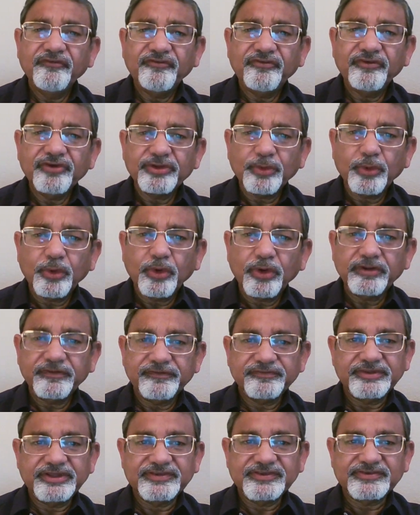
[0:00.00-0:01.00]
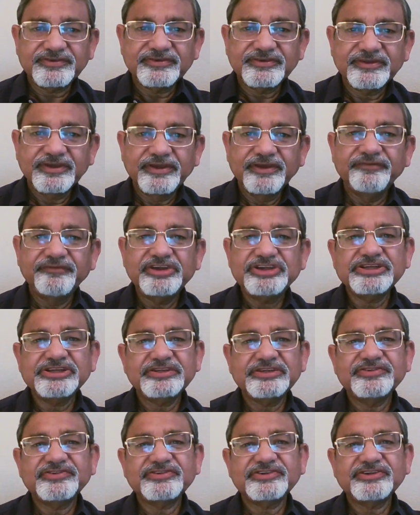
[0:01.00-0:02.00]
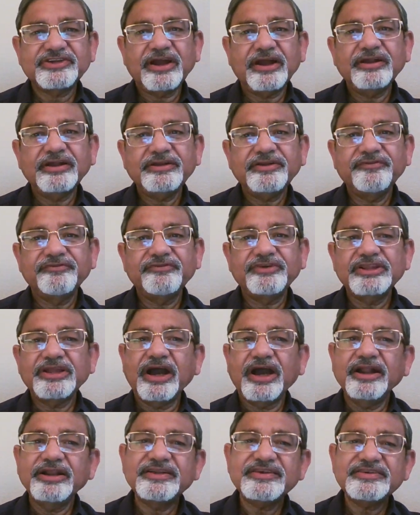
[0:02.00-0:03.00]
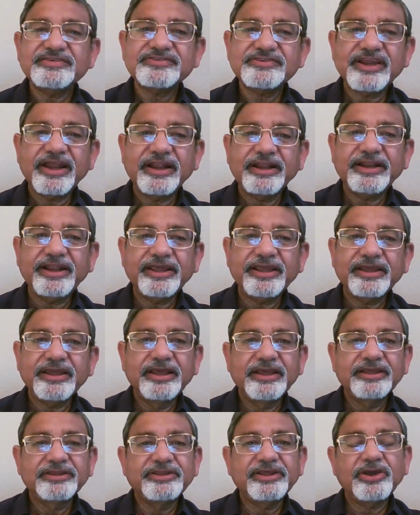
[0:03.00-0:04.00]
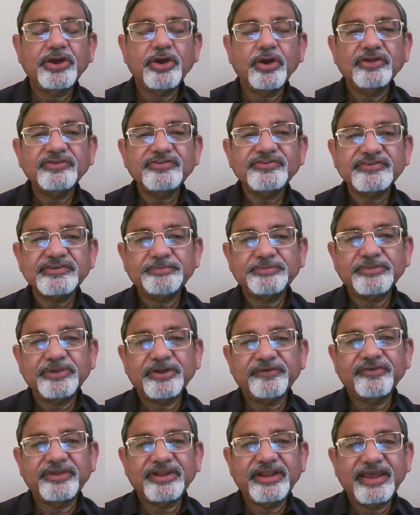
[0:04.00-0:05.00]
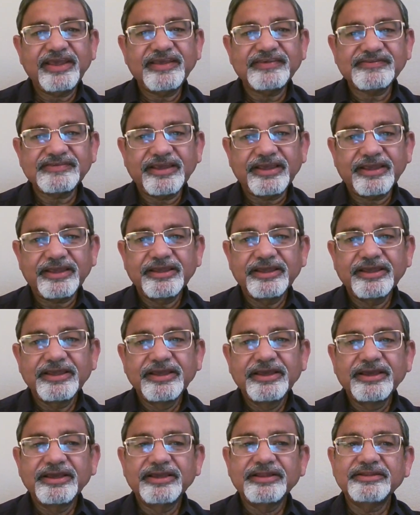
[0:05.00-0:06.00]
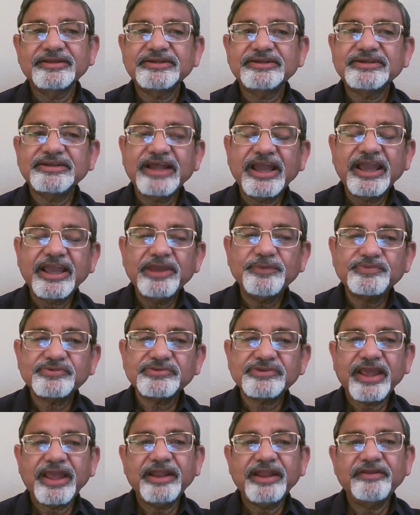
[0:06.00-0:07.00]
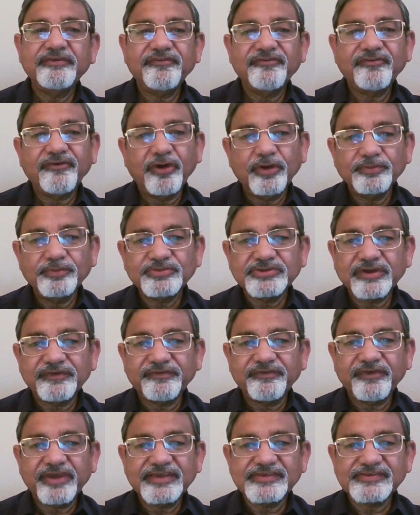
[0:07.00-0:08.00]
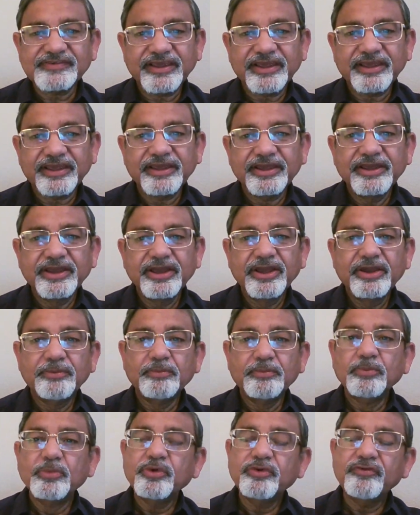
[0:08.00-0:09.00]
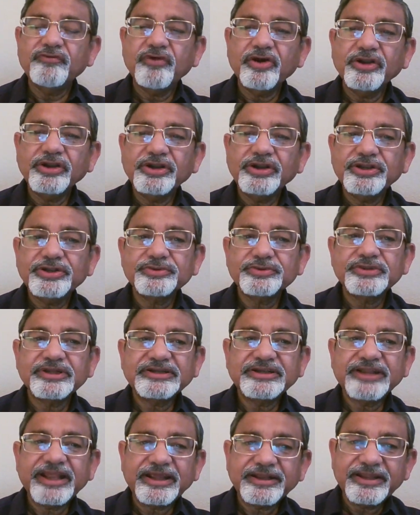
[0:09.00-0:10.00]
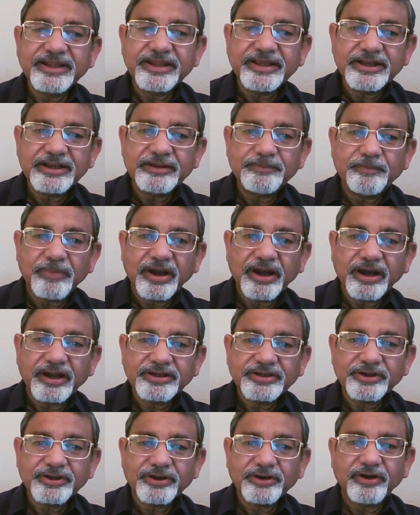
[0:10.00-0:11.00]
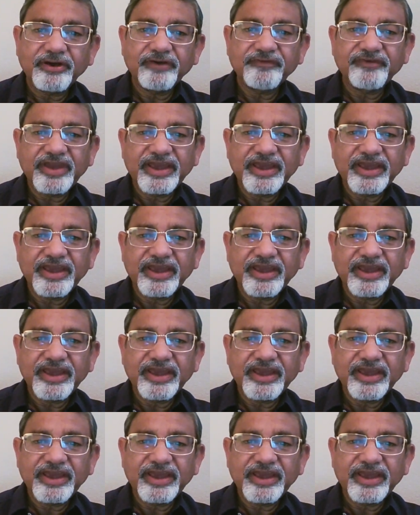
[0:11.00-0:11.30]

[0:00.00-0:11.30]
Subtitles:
For all of this, we shall start with understanding the concept of an essay, the types and forms of essay, move on to the technical part of